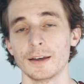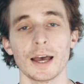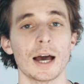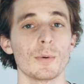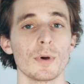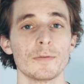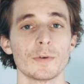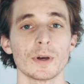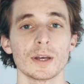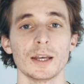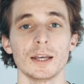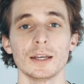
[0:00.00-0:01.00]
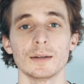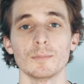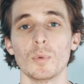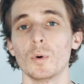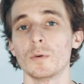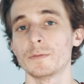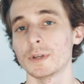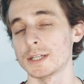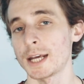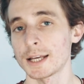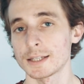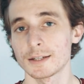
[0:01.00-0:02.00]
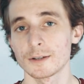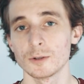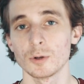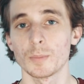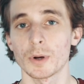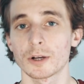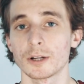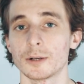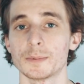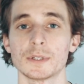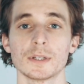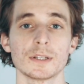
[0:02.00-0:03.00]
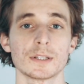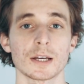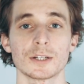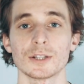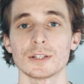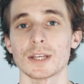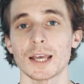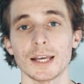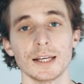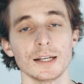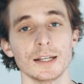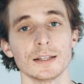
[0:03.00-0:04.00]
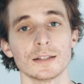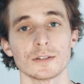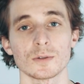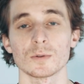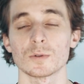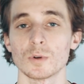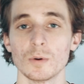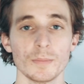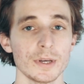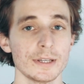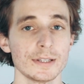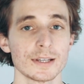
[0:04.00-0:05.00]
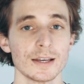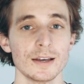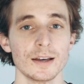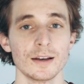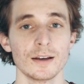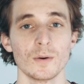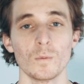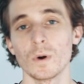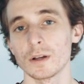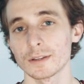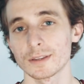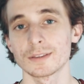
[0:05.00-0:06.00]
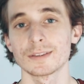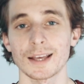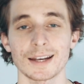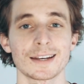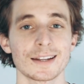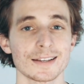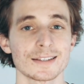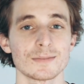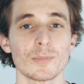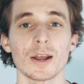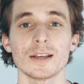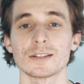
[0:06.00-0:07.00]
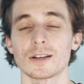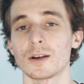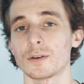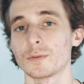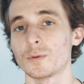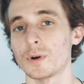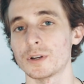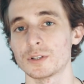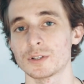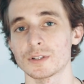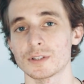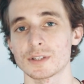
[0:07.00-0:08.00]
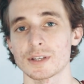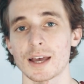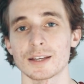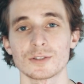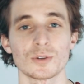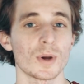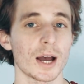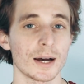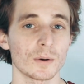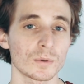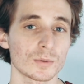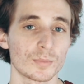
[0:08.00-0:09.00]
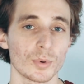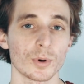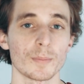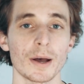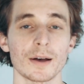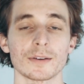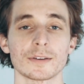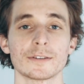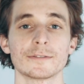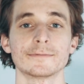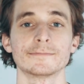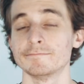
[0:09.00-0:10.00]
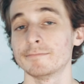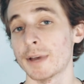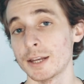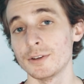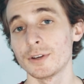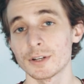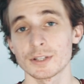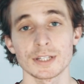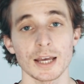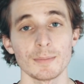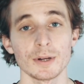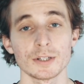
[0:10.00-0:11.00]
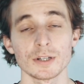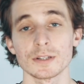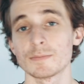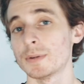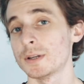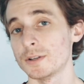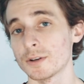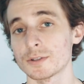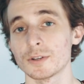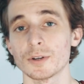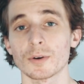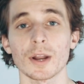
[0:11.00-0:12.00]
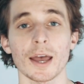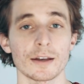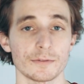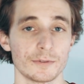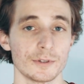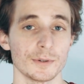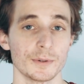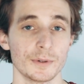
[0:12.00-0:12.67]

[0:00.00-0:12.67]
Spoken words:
However, in more fantastical apocalypses such as aliens or zombies, well, that does raise a lot of questions as to how it was brought about. And you can establish this, but you also don't have to.